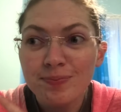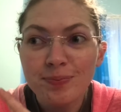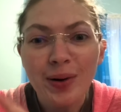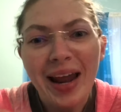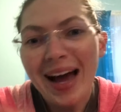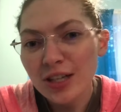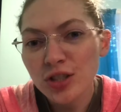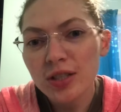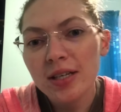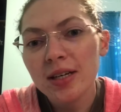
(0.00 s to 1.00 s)
But
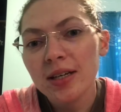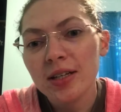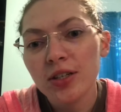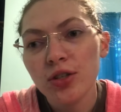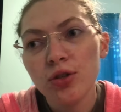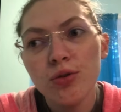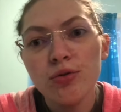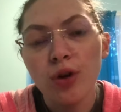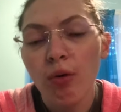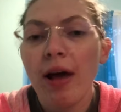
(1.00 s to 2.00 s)
actually, you
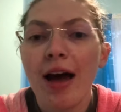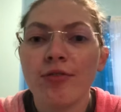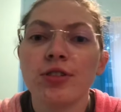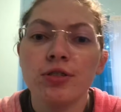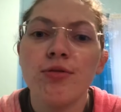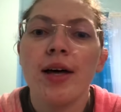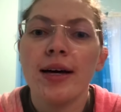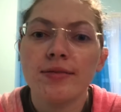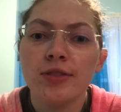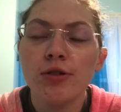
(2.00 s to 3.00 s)
don't have to do that.
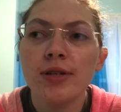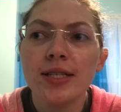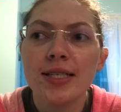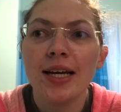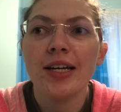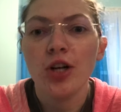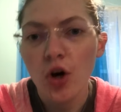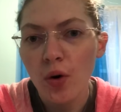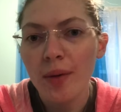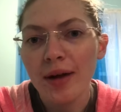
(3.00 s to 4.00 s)
You can say,
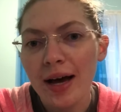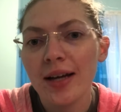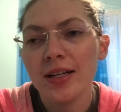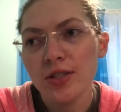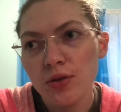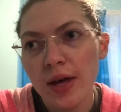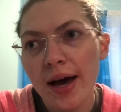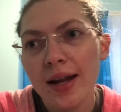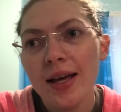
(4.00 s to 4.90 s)
no, I'm not gonna do that.